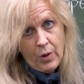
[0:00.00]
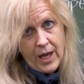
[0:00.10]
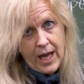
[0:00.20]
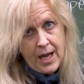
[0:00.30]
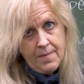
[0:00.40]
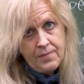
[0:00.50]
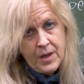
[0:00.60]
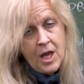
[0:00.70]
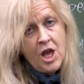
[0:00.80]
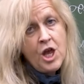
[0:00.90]
Okay?
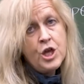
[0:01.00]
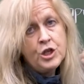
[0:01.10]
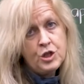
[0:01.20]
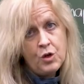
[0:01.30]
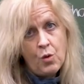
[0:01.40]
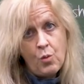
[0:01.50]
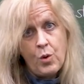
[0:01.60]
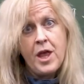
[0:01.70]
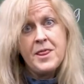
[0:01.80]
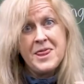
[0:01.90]
So
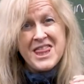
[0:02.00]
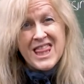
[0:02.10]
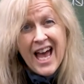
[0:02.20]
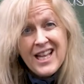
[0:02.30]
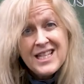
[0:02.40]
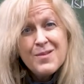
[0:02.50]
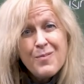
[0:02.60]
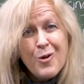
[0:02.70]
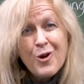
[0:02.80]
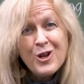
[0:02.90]
that's
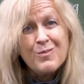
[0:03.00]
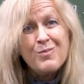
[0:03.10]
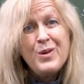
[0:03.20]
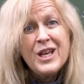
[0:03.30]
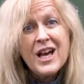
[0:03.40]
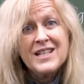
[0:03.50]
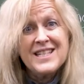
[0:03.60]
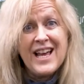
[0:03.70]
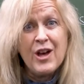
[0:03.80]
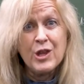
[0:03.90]
important, because
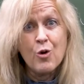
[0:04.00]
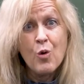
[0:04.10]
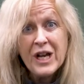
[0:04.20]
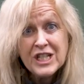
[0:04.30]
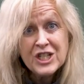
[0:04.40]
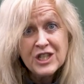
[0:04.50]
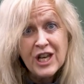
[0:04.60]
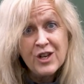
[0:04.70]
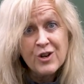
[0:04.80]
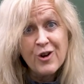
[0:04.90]
now the question
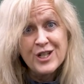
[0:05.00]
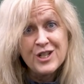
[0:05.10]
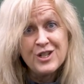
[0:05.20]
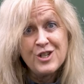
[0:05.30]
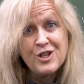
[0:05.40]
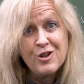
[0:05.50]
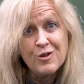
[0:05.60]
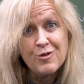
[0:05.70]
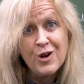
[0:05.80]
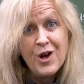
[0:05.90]
that you're going to
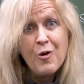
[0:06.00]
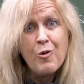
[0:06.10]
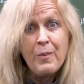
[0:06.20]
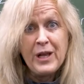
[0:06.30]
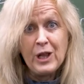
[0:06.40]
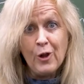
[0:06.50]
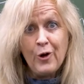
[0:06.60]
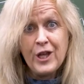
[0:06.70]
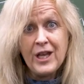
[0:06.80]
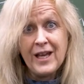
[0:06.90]
do will be
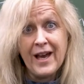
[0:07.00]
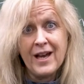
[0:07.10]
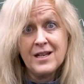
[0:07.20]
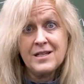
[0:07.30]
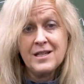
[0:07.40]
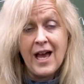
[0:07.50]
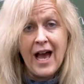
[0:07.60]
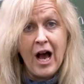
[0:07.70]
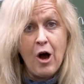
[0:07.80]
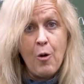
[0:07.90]
looking at
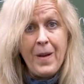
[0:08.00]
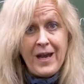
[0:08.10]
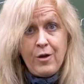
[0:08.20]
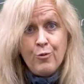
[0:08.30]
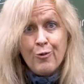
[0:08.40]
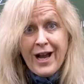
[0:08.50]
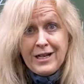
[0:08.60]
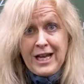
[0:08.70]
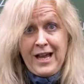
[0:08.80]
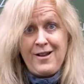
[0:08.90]
how many
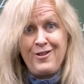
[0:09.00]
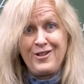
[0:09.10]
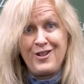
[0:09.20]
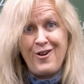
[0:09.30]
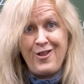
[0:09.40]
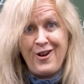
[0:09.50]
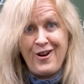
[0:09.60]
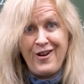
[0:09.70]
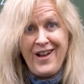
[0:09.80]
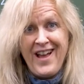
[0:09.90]
rectangles are there.